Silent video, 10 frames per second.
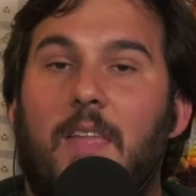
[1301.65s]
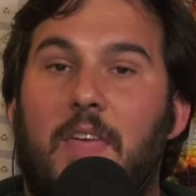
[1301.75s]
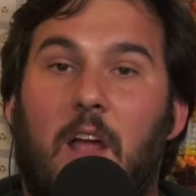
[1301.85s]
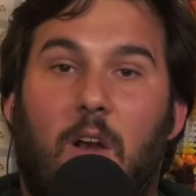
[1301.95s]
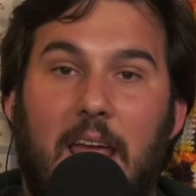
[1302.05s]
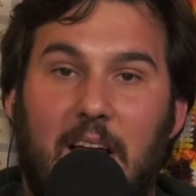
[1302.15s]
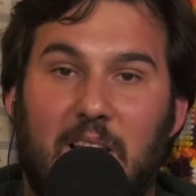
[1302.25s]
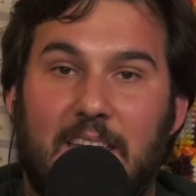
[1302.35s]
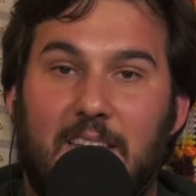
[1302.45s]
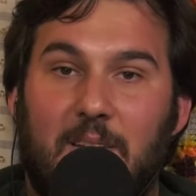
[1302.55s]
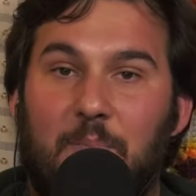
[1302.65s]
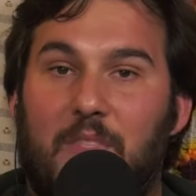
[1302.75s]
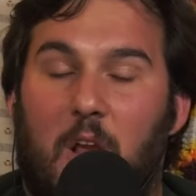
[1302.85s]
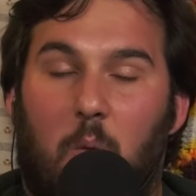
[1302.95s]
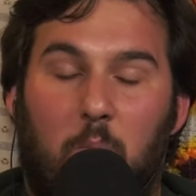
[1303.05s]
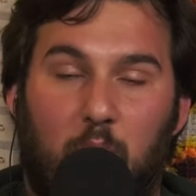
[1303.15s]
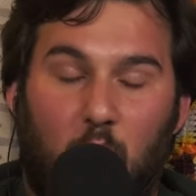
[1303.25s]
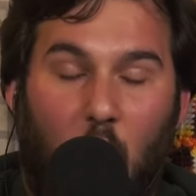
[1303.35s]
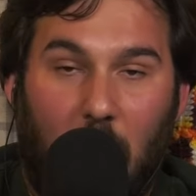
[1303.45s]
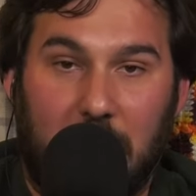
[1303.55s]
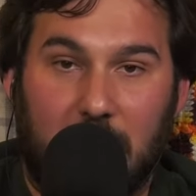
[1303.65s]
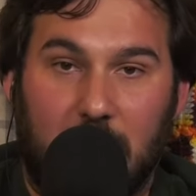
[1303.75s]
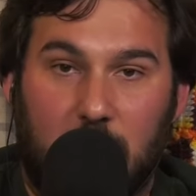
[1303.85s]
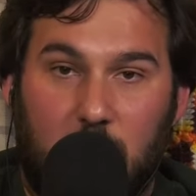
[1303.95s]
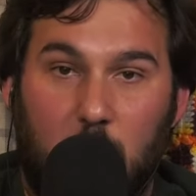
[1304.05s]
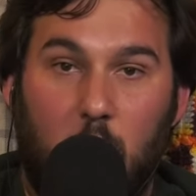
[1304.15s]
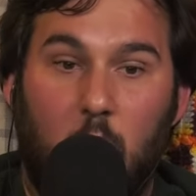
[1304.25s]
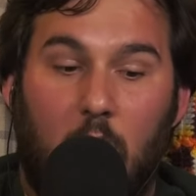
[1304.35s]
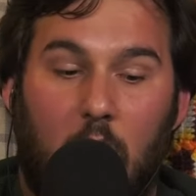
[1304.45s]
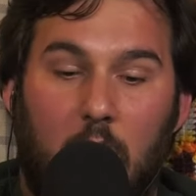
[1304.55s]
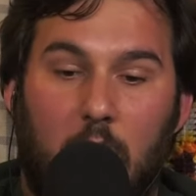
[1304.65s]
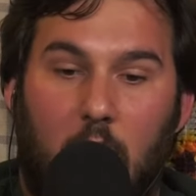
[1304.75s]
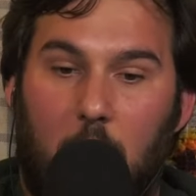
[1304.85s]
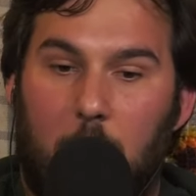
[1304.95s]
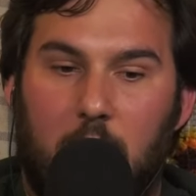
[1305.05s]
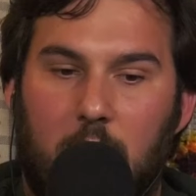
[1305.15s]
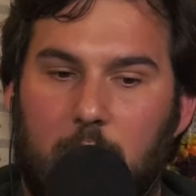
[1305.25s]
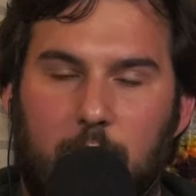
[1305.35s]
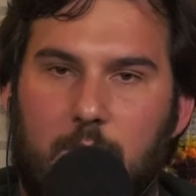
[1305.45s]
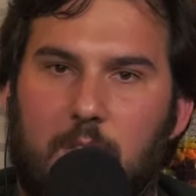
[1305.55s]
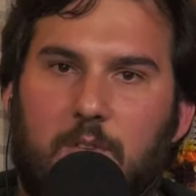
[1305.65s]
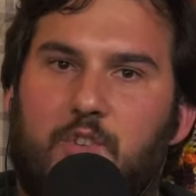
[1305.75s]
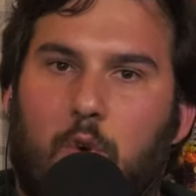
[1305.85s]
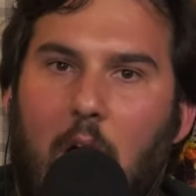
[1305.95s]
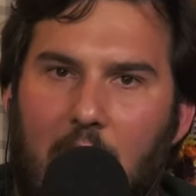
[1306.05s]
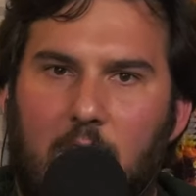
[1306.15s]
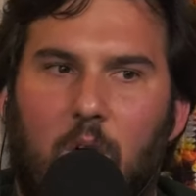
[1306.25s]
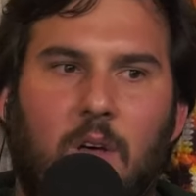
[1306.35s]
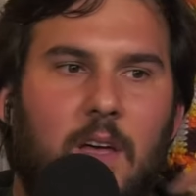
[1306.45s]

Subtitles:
They are alien. They are brought to the trial.